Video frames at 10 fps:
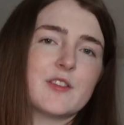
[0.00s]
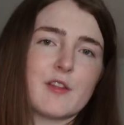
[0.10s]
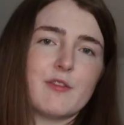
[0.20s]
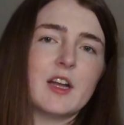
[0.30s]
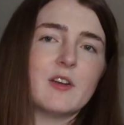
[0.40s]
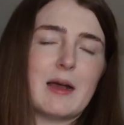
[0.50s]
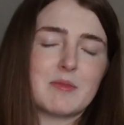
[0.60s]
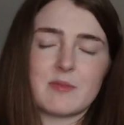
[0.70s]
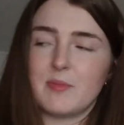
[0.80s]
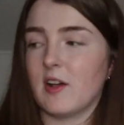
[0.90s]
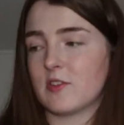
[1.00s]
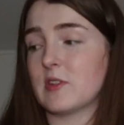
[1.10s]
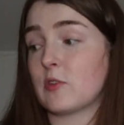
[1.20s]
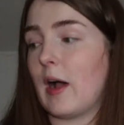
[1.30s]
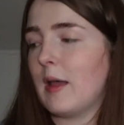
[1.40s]
the final Amazon parcel
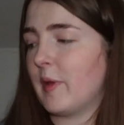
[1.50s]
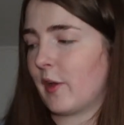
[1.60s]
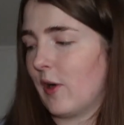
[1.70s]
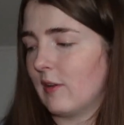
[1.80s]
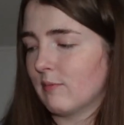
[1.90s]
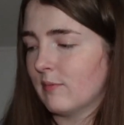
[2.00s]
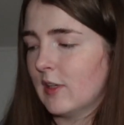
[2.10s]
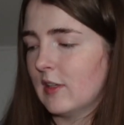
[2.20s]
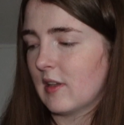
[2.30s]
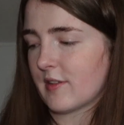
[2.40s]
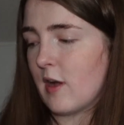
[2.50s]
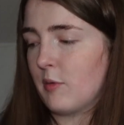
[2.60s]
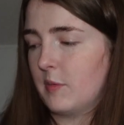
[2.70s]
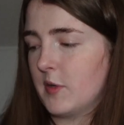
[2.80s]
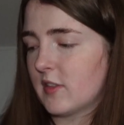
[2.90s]
is quite a big one. There's a
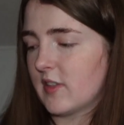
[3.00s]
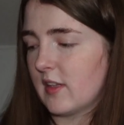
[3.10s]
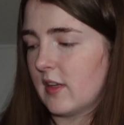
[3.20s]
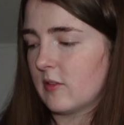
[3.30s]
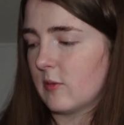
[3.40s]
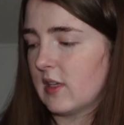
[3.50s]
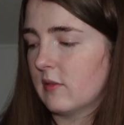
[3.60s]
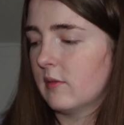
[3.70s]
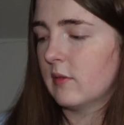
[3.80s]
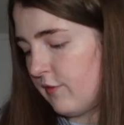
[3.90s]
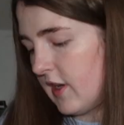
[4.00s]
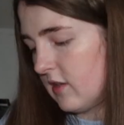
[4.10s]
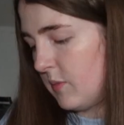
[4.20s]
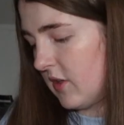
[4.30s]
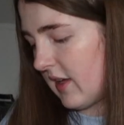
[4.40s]
couple books in this one.
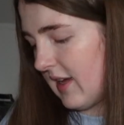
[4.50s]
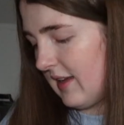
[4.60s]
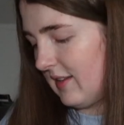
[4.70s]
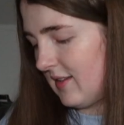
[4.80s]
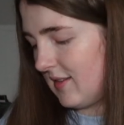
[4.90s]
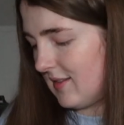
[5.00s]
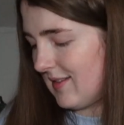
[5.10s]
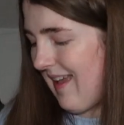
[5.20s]
First book is